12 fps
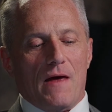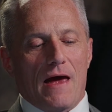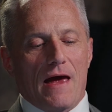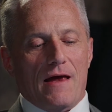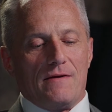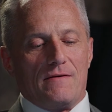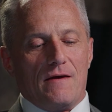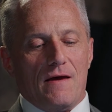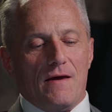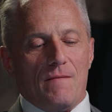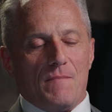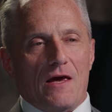And
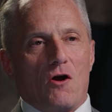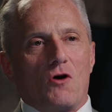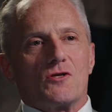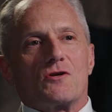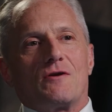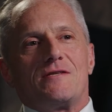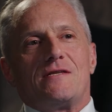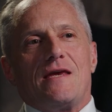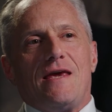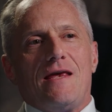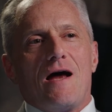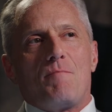it all starts to
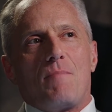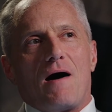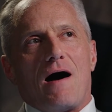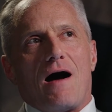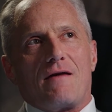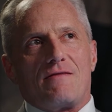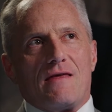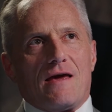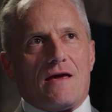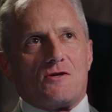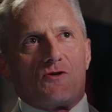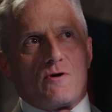heat up, I
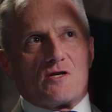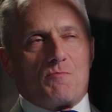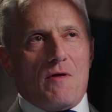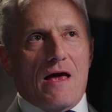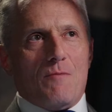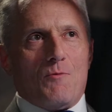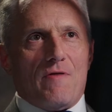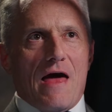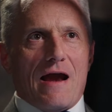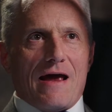think, as you explain, when that